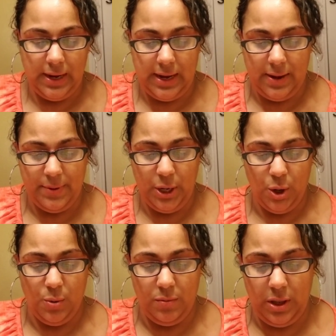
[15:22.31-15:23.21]
But
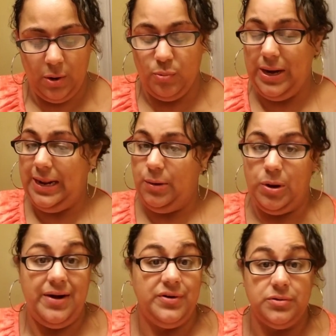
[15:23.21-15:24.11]
read it in
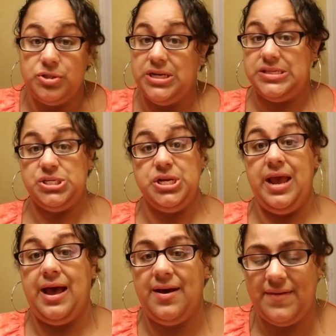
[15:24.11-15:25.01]
whatever translation you
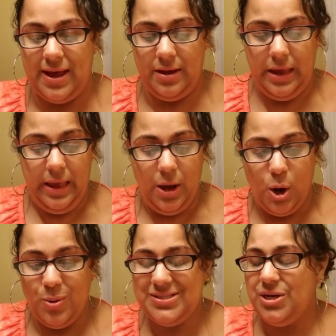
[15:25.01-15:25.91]
have. I
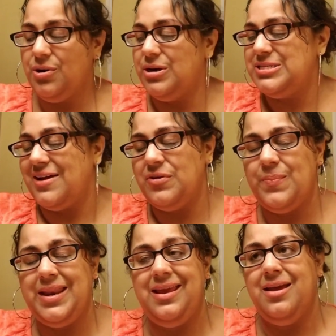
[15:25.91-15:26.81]
always encourage
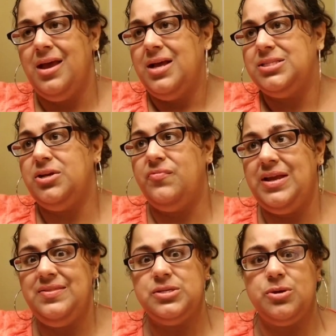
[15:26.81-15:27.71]
everybody to
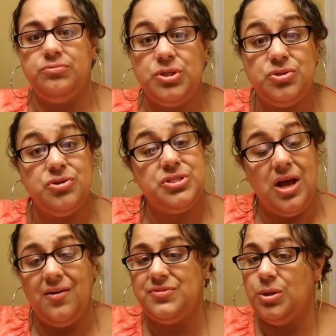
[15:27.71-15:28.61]
read these scriptures
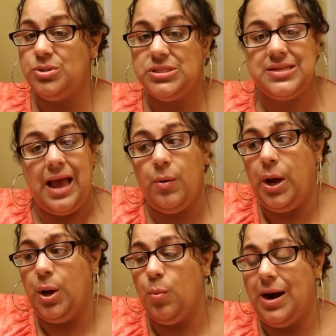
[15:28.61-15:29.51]
yourself. Don't just
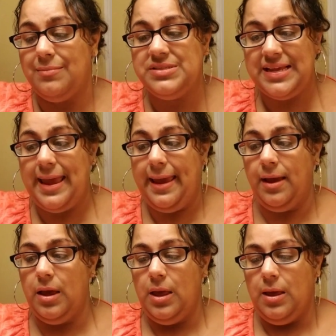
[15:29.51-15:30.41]
count on what I'm saying.